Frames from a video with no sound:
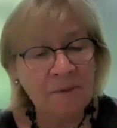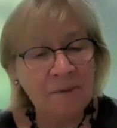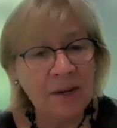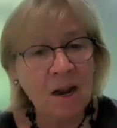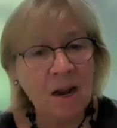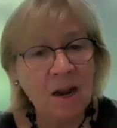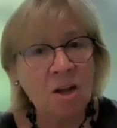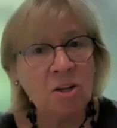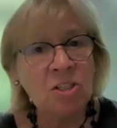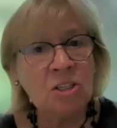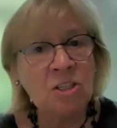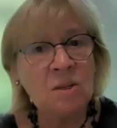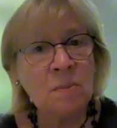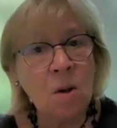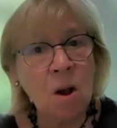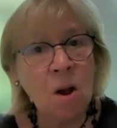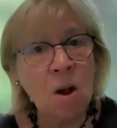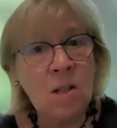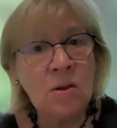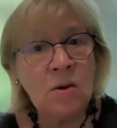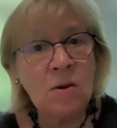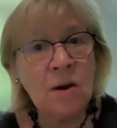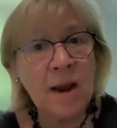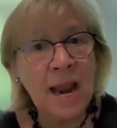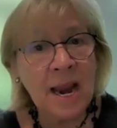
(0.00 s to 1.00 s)
having a
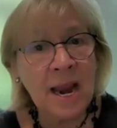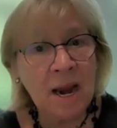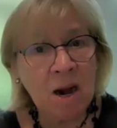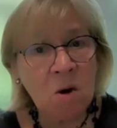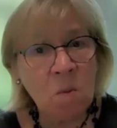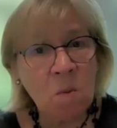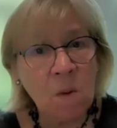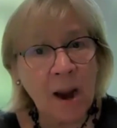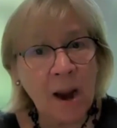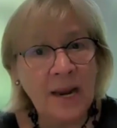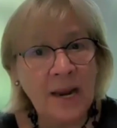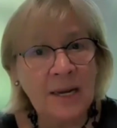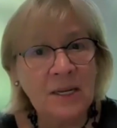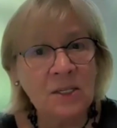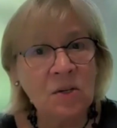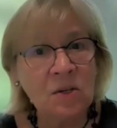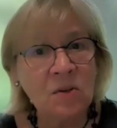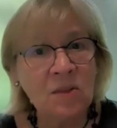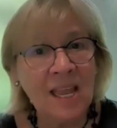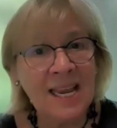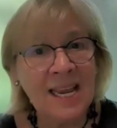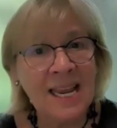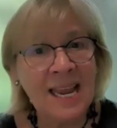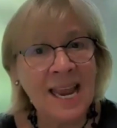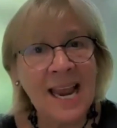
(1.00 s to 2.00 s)
smaller airway
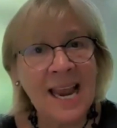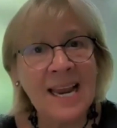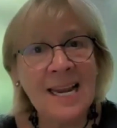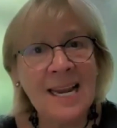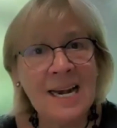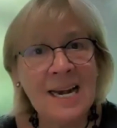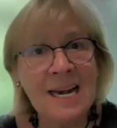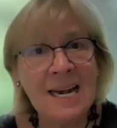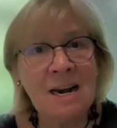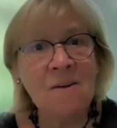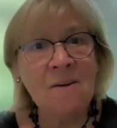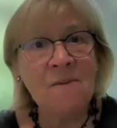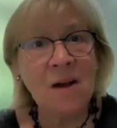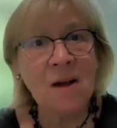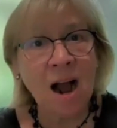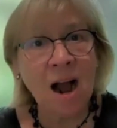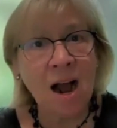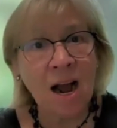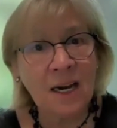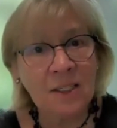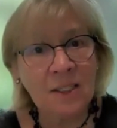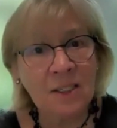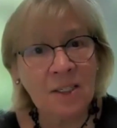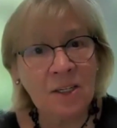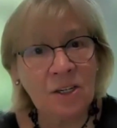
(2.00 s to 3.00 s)
so they can't get enough
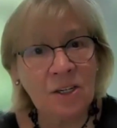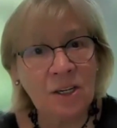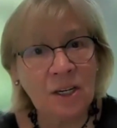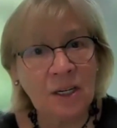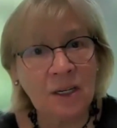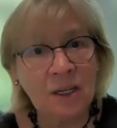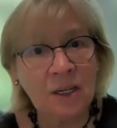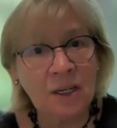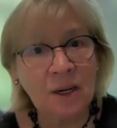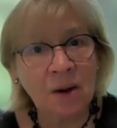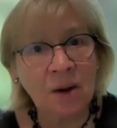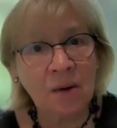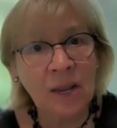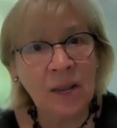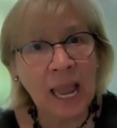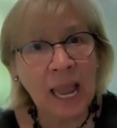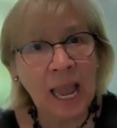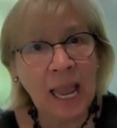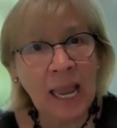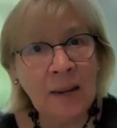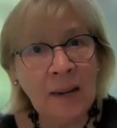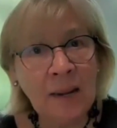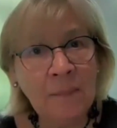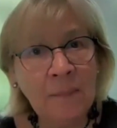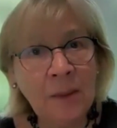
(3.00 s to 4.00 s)
oxygen,
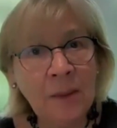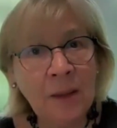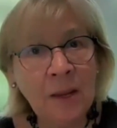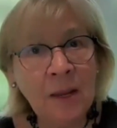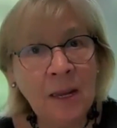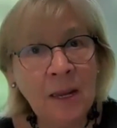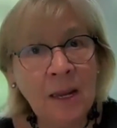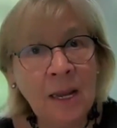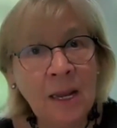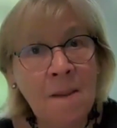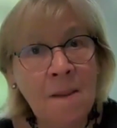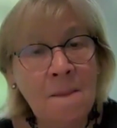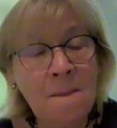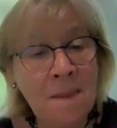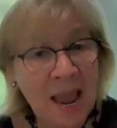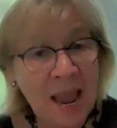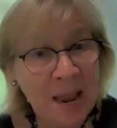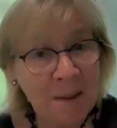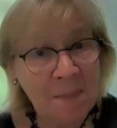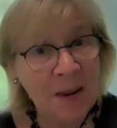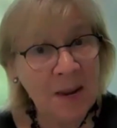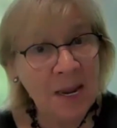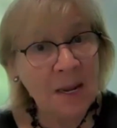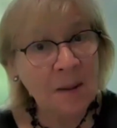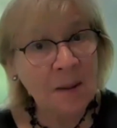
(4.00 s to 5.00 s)
okay?
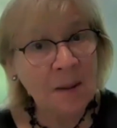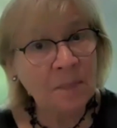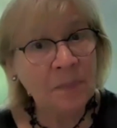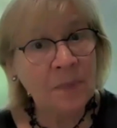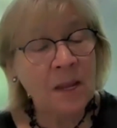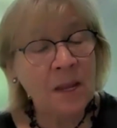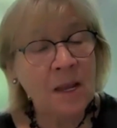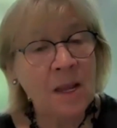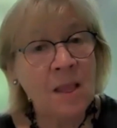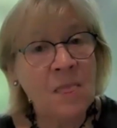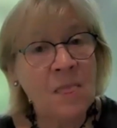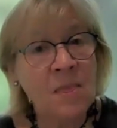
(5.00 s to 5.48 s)
Maybe